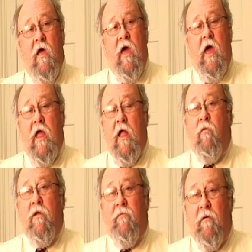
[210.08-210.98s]
And I
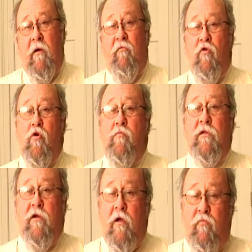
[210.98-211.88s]
went up to my room
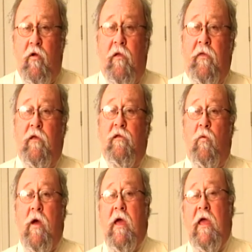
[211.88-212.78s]
and started putting things
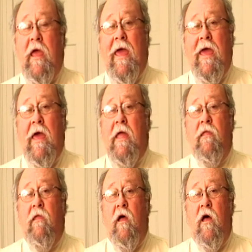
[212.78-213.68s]
away, and